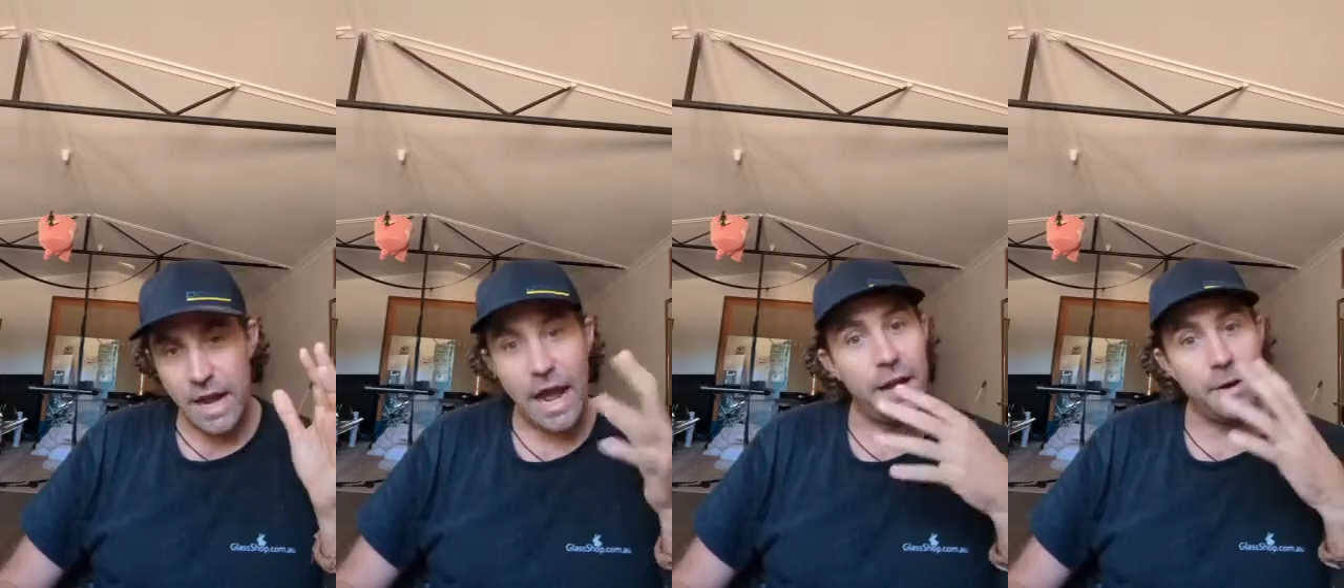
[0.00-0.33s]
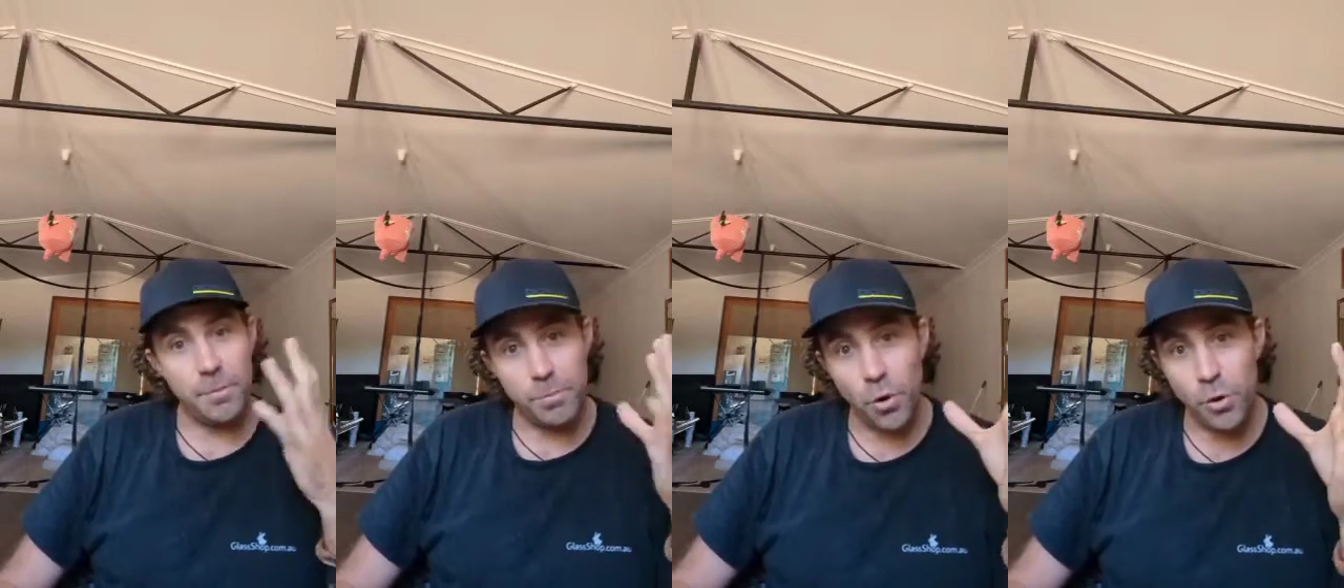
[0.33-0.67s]
at
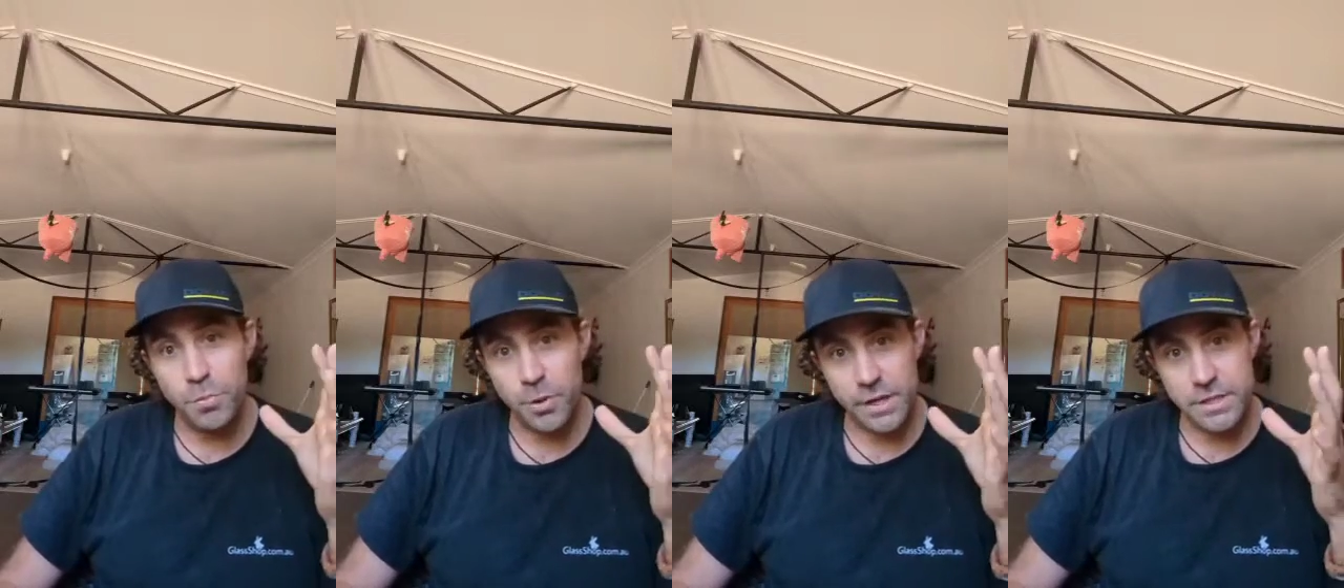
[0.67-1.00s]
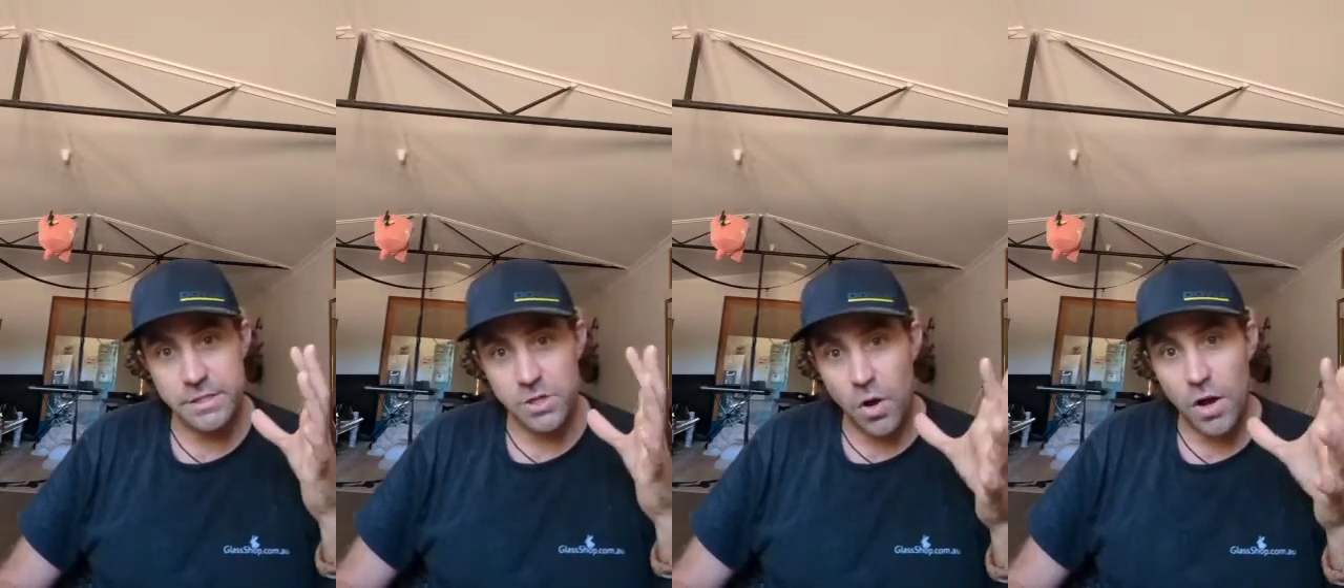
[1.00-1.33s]
an appropriate
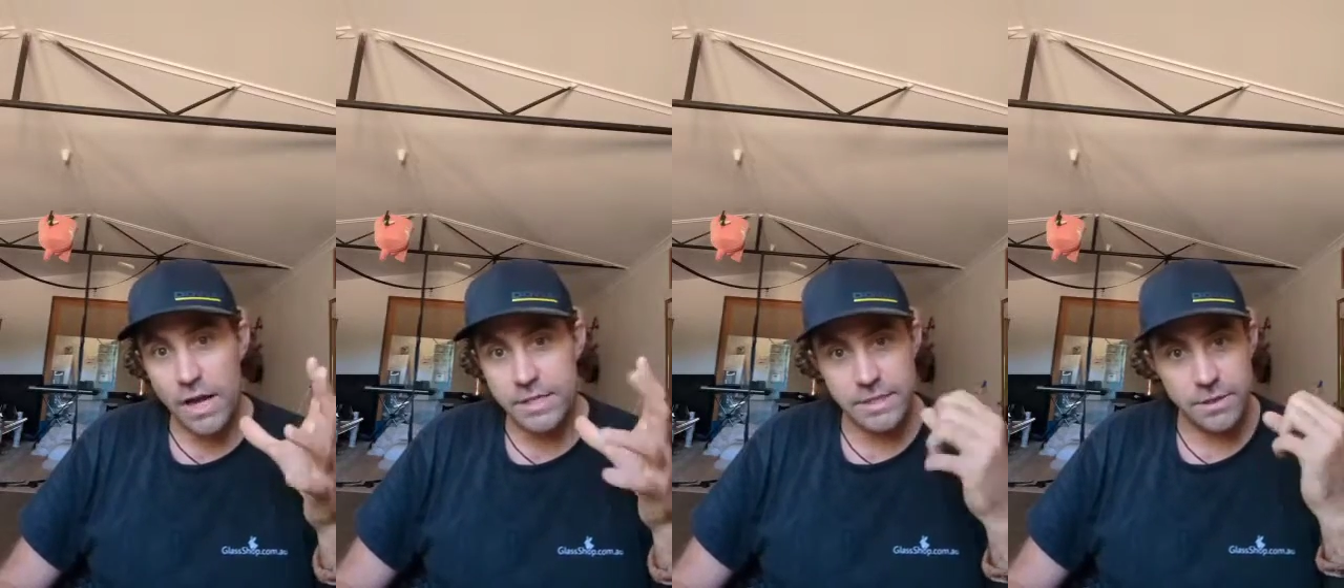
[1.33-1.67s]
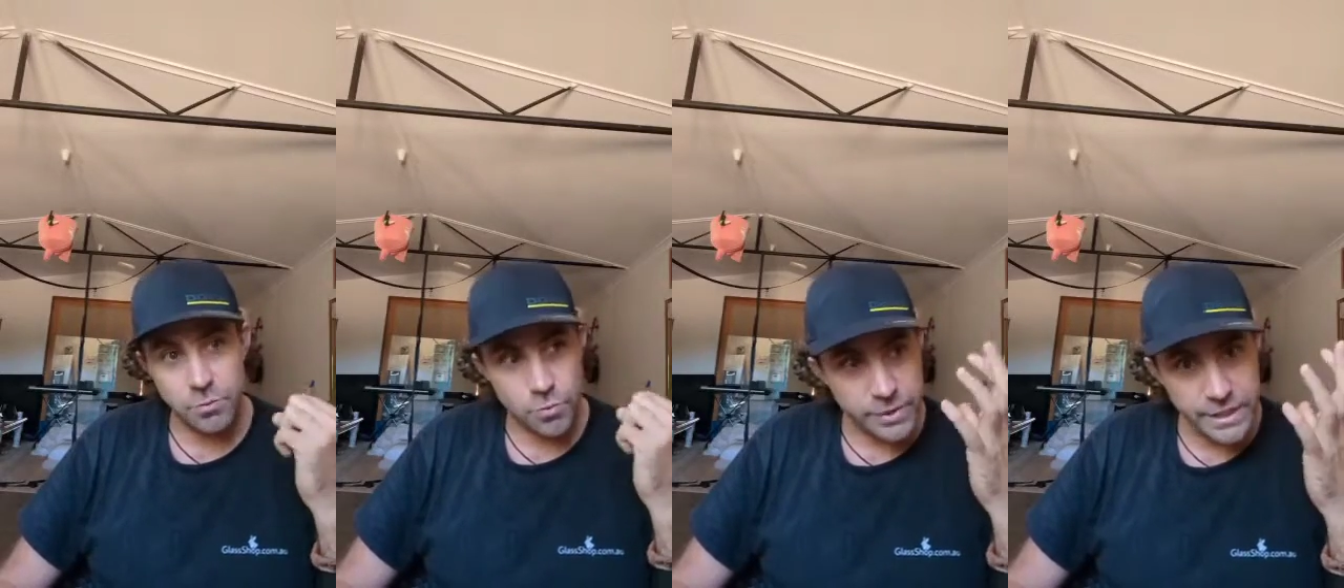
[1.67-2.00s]
size
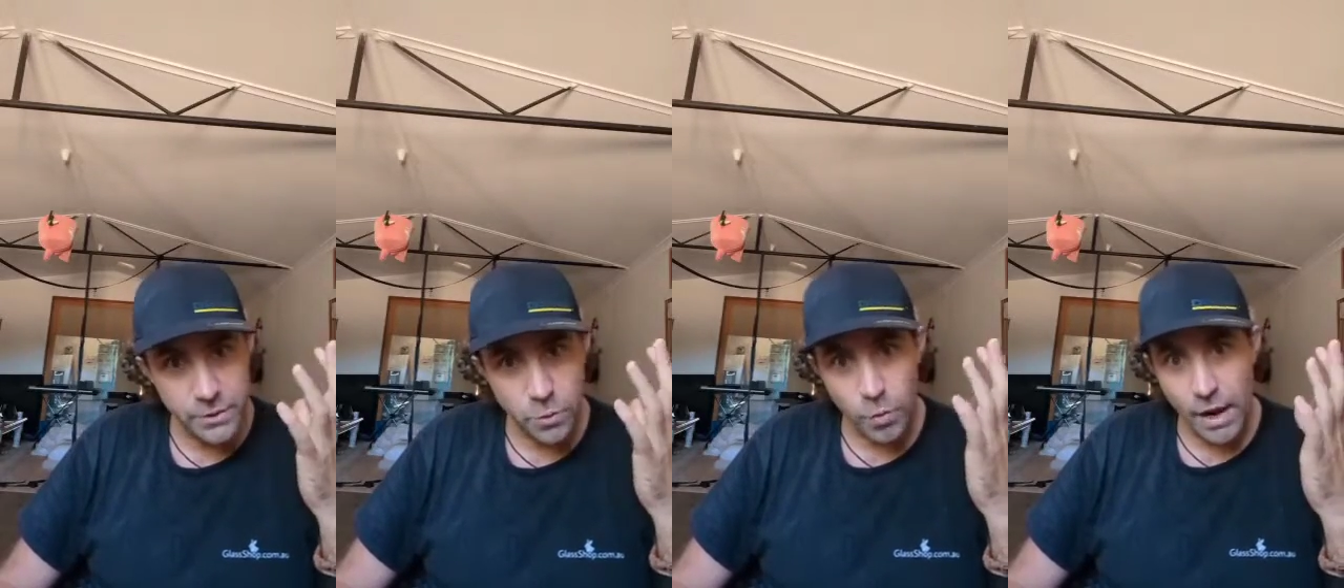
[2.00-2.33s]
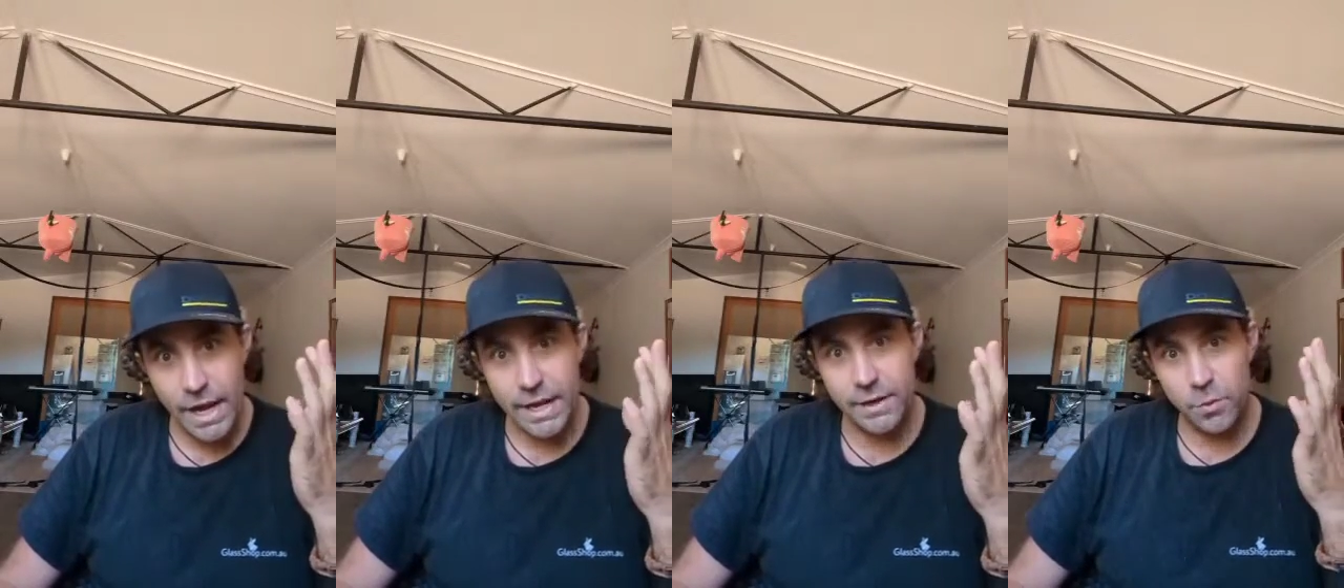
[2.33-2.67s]
in a real
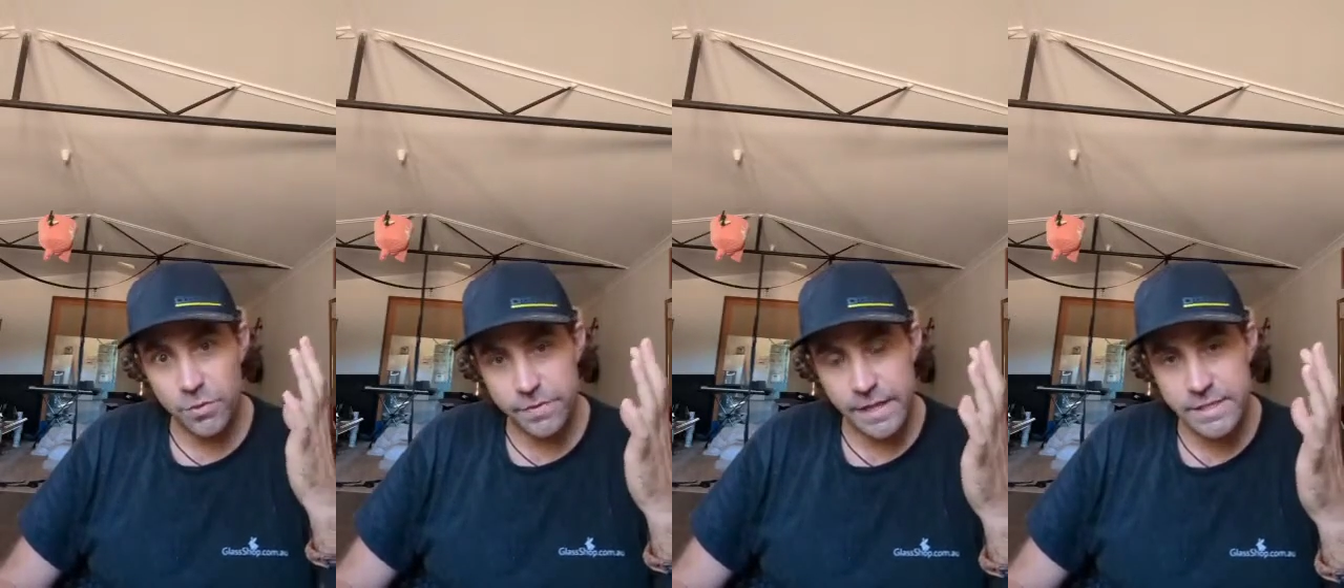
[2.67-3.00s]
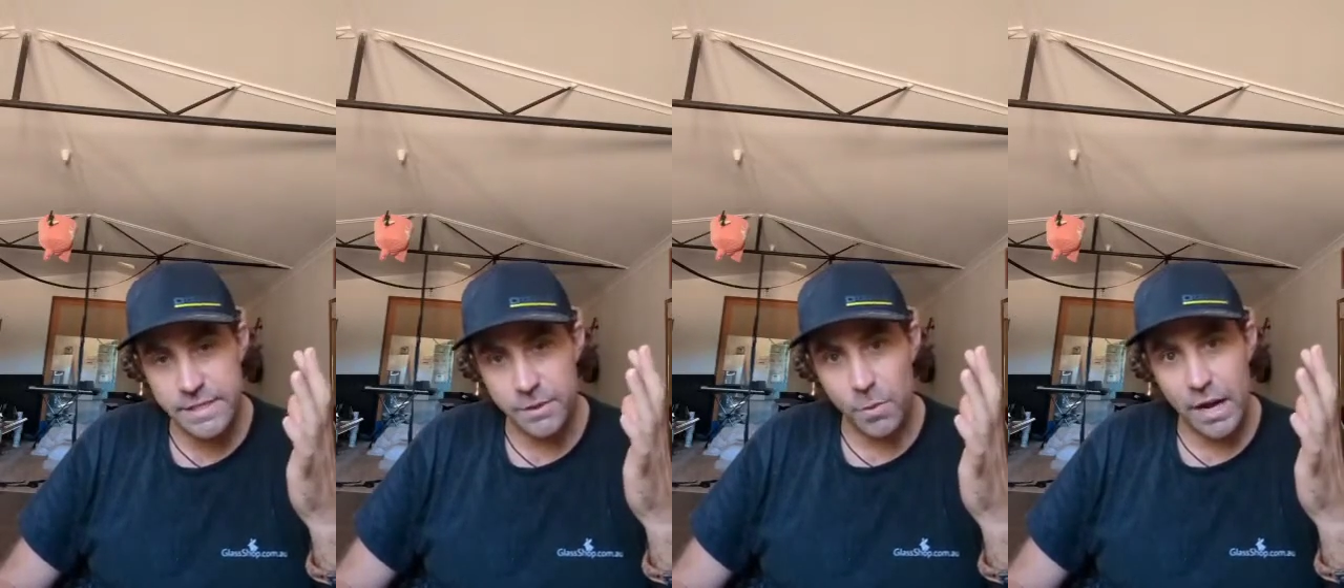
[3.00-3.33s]
way, an
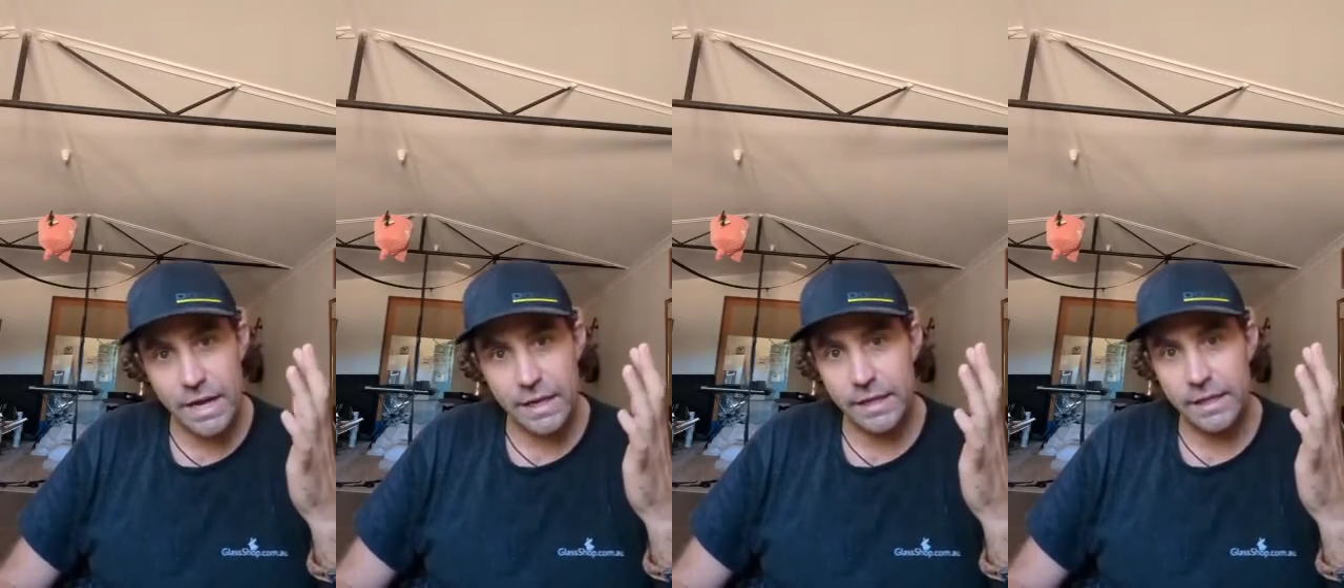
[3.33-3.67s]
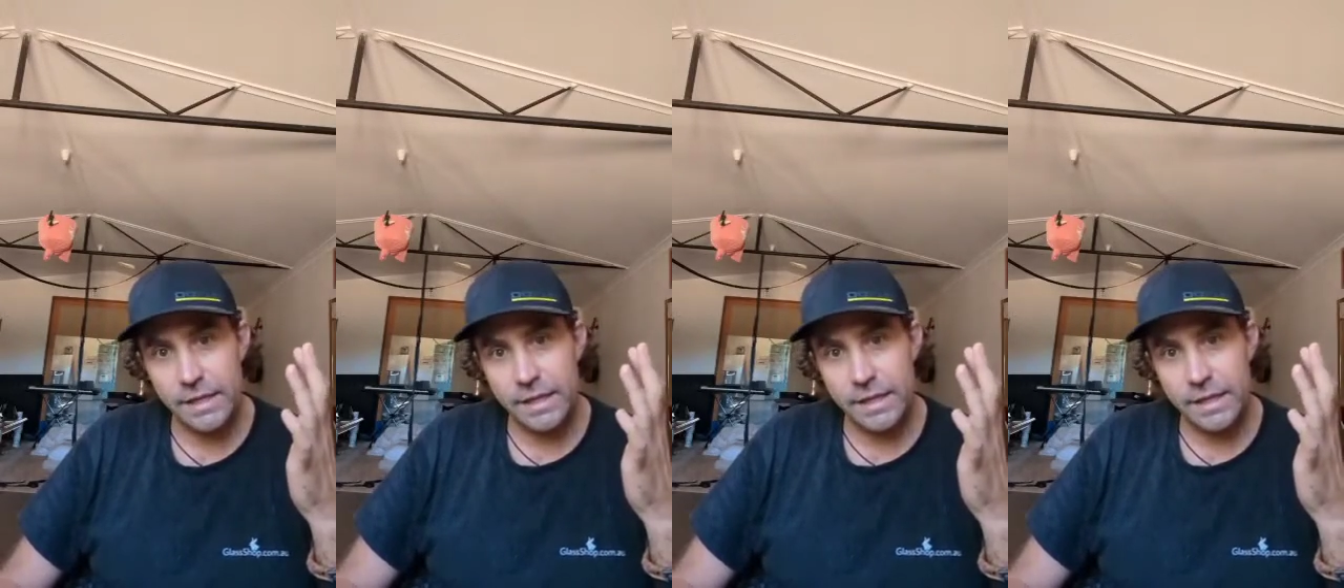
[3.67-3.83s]
authentic way,